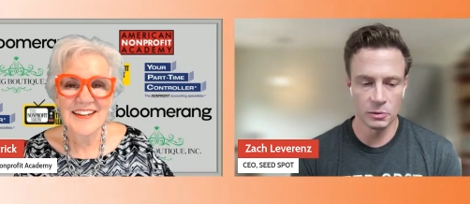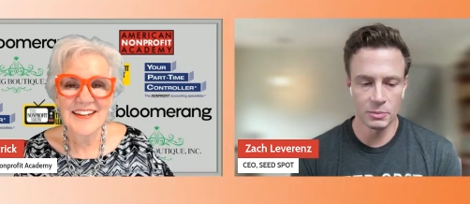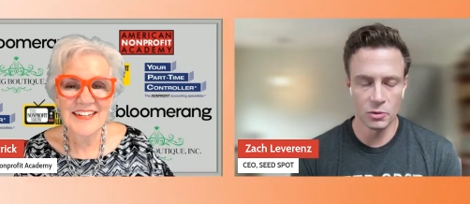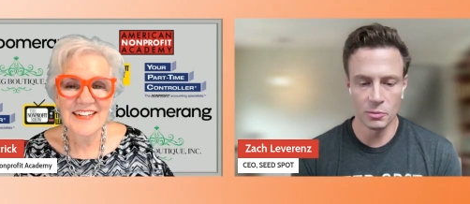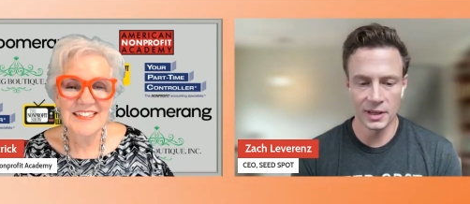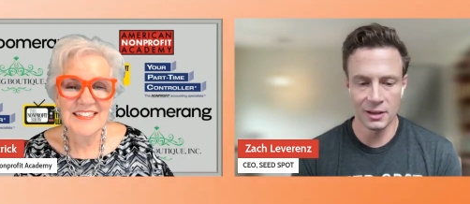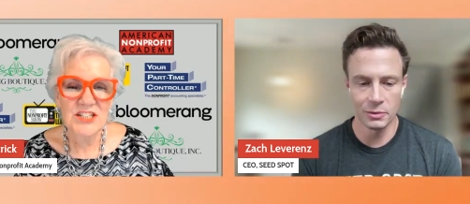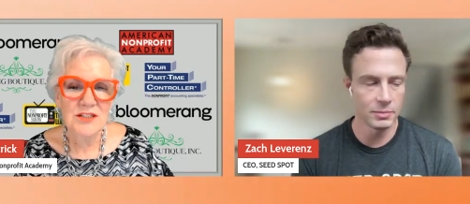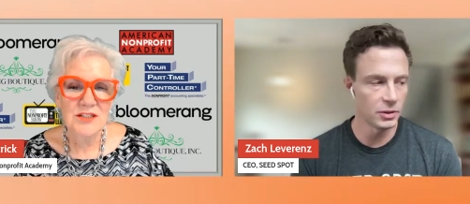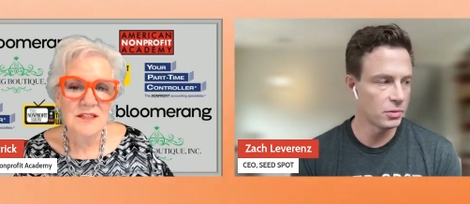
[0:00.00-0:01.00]
Speaker 1: a little bit more about
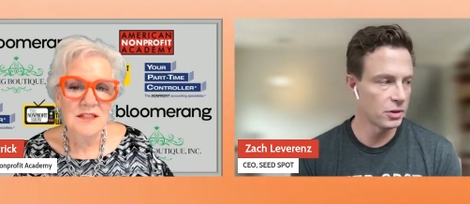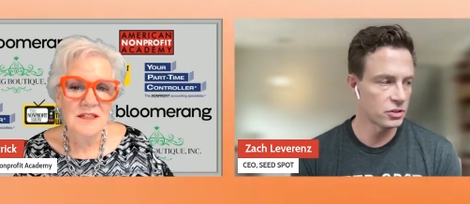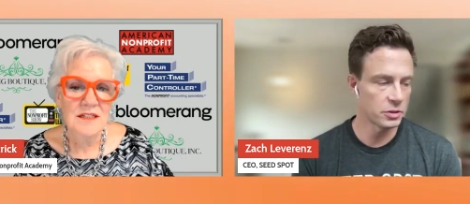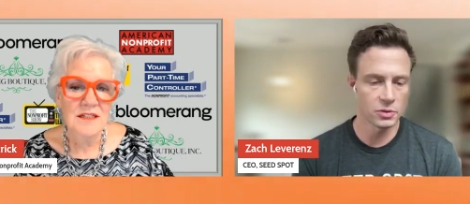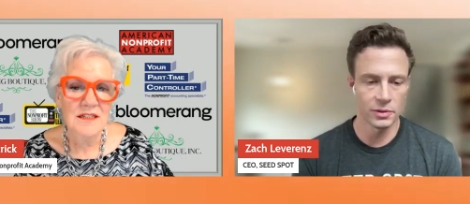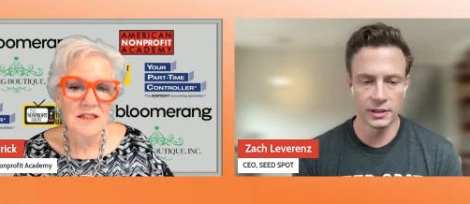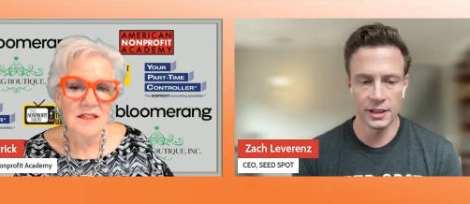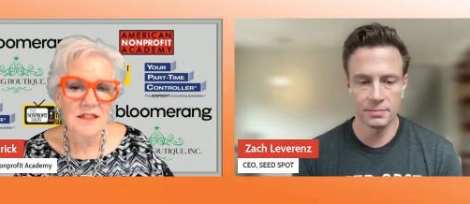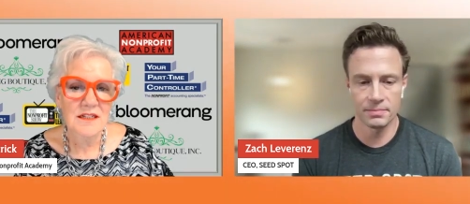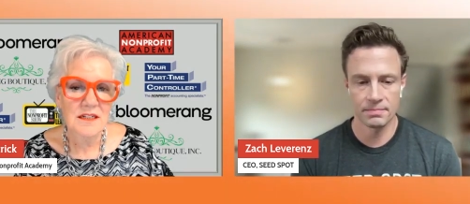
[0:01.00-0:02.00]
how we build partnerships
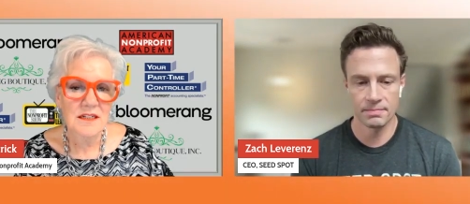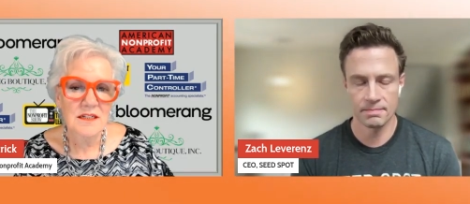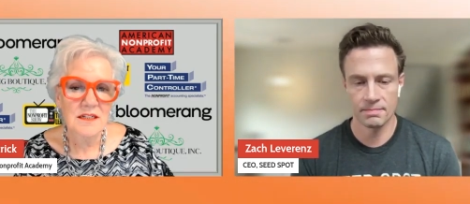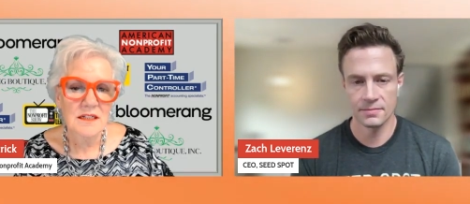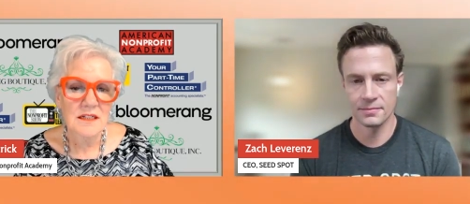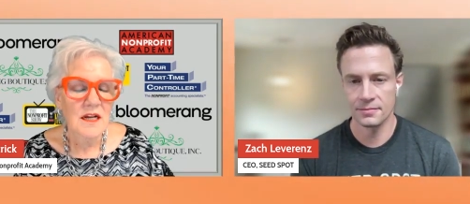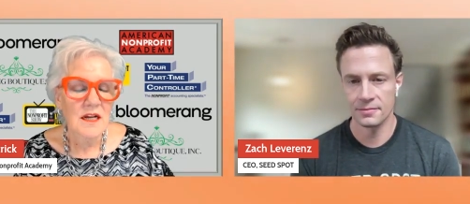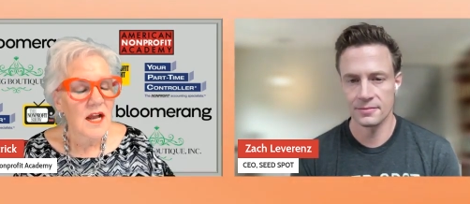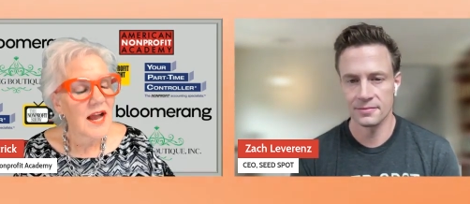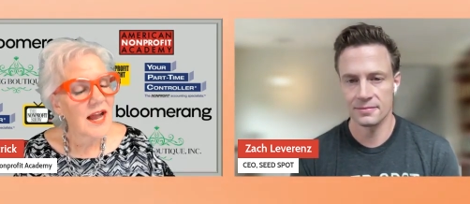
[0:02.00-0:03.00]
around that.
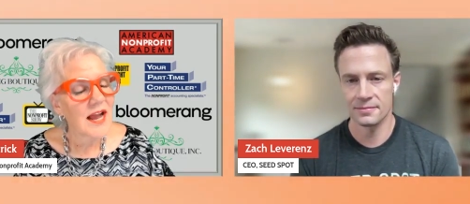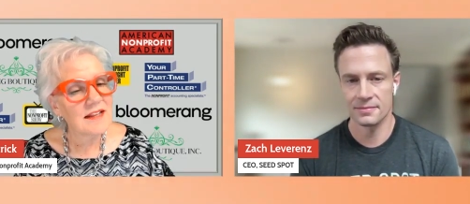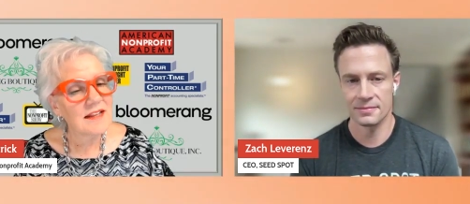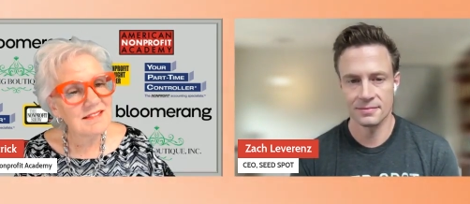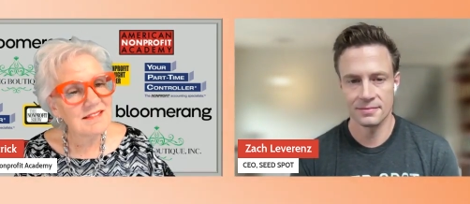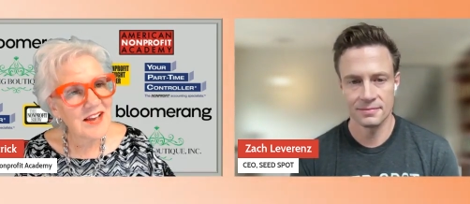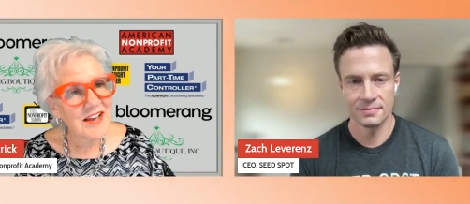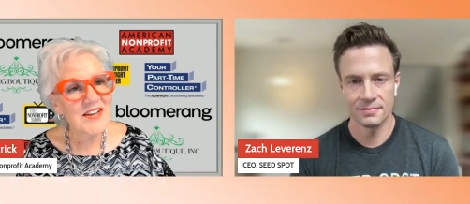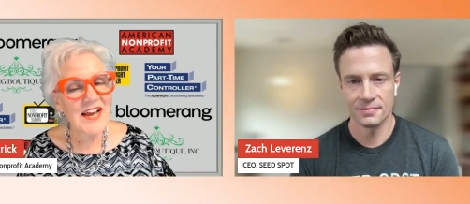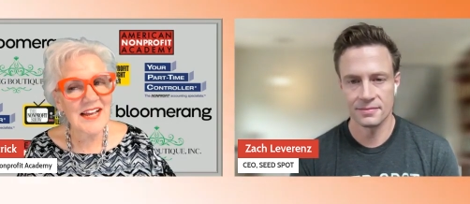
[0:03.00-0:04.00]
Speaker 2: I
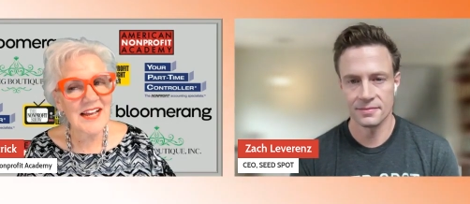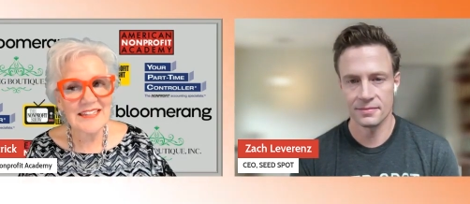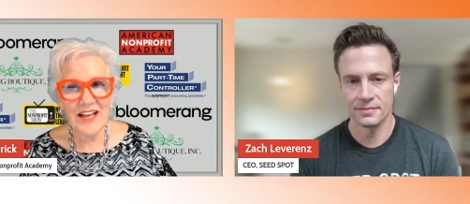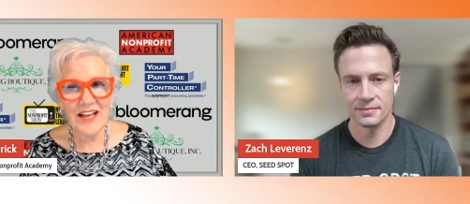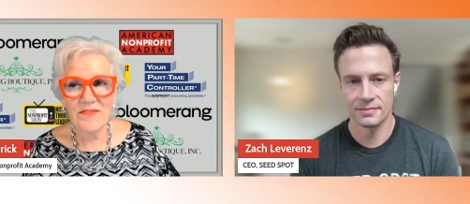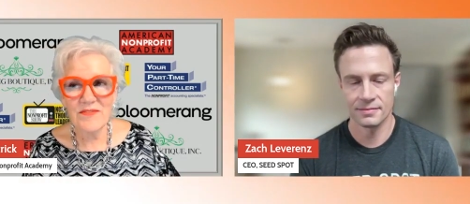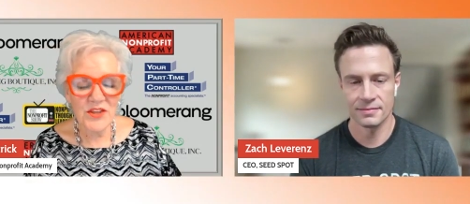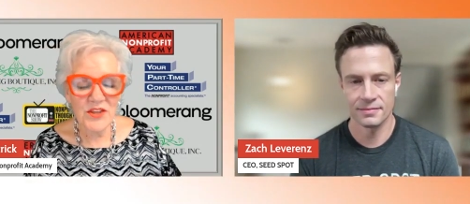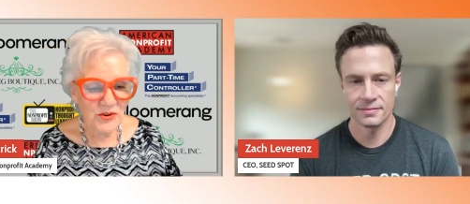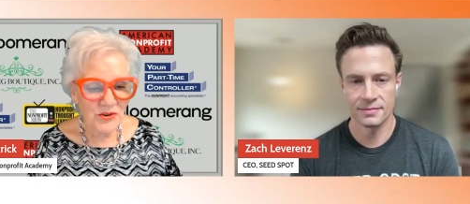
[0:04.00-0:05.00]
love it. I love
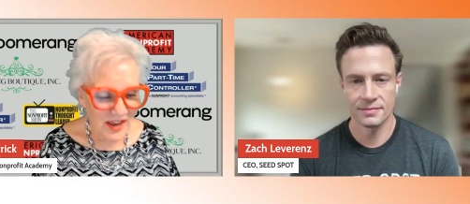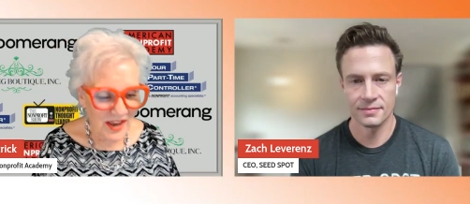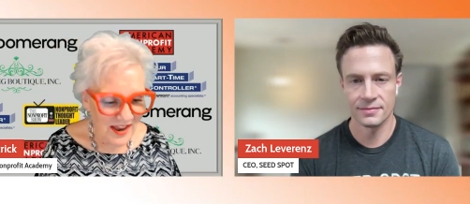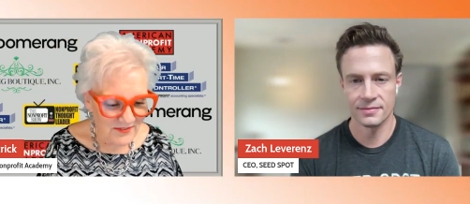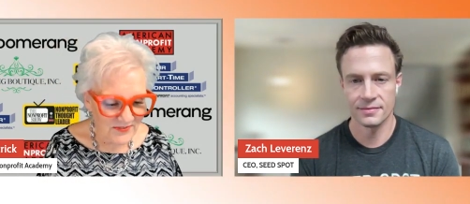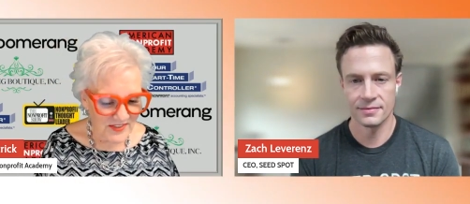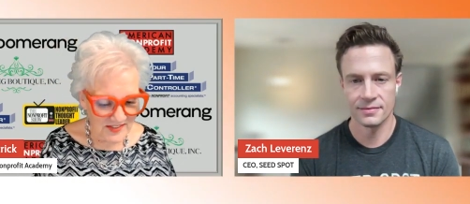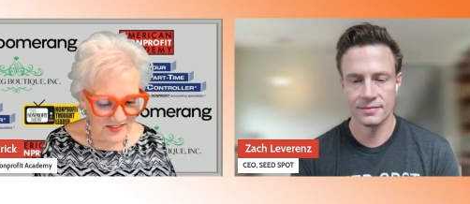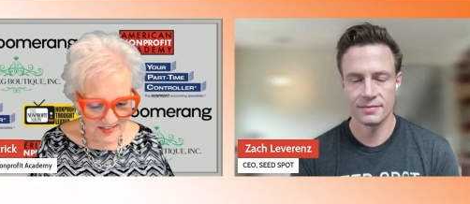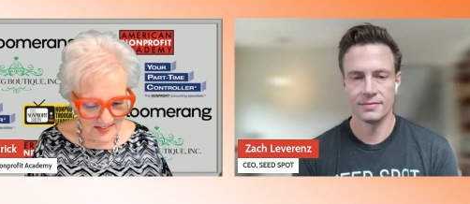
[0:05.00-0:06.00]
that you have
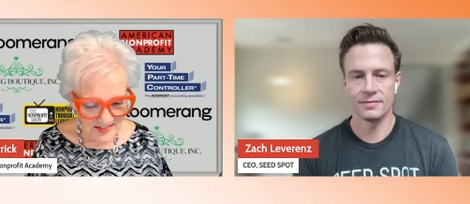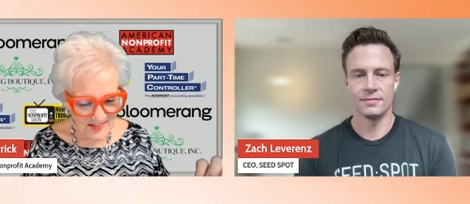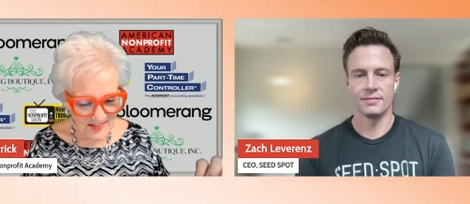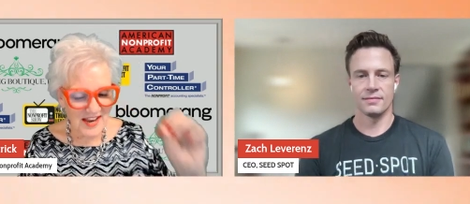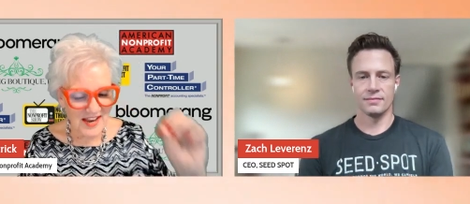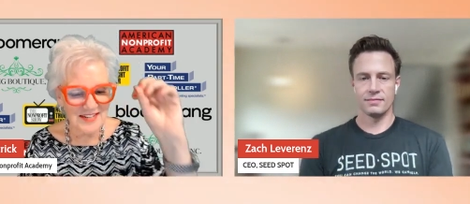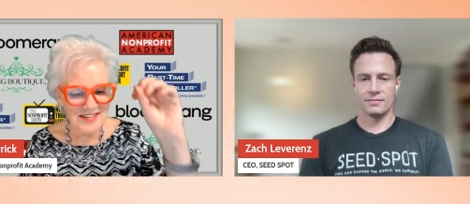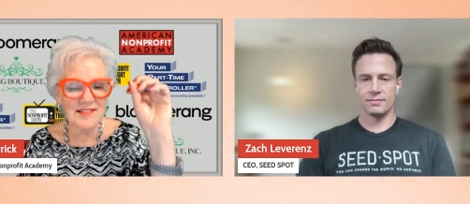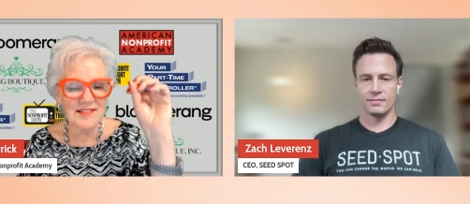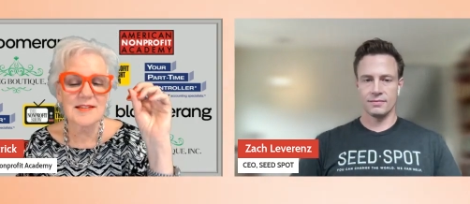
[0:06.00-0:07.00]
this
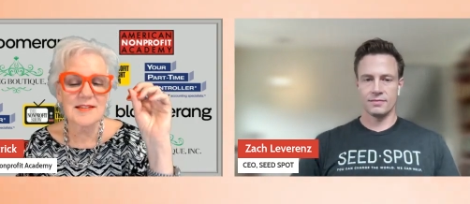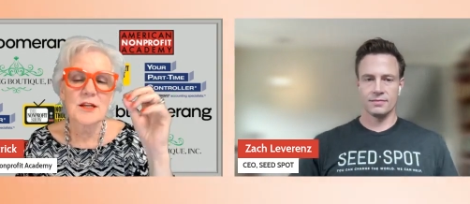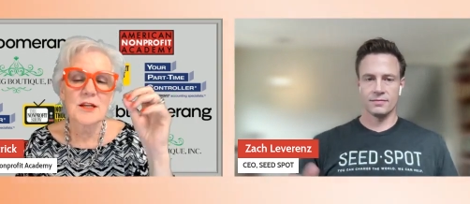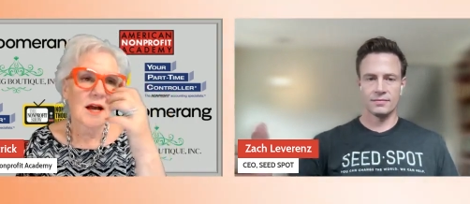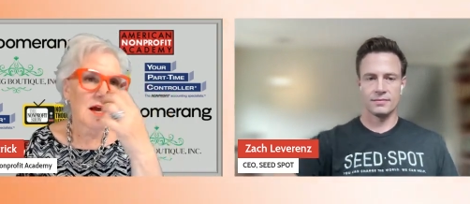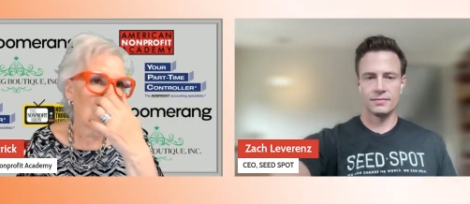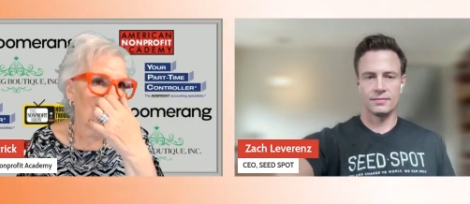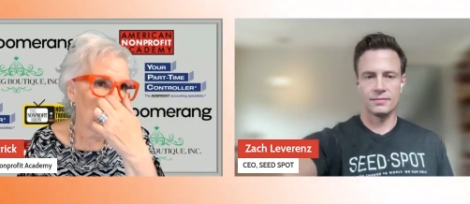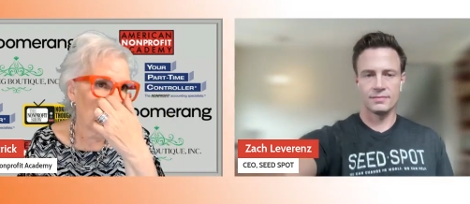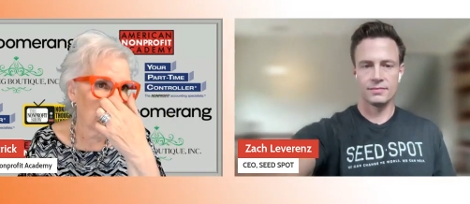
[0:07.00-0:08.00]
concise
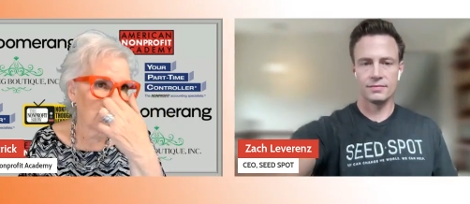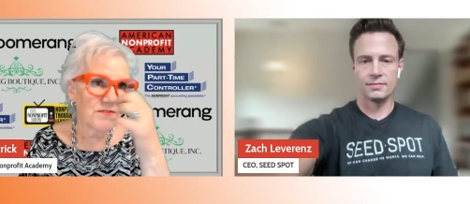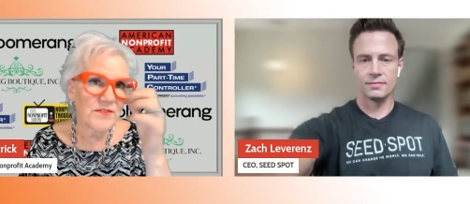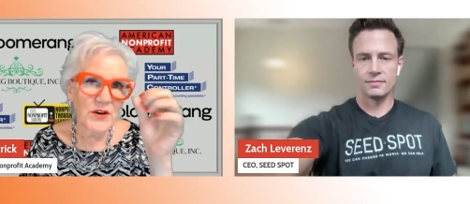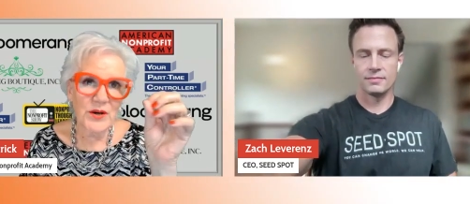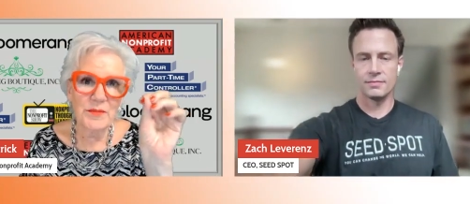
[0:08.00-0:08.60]
um, and very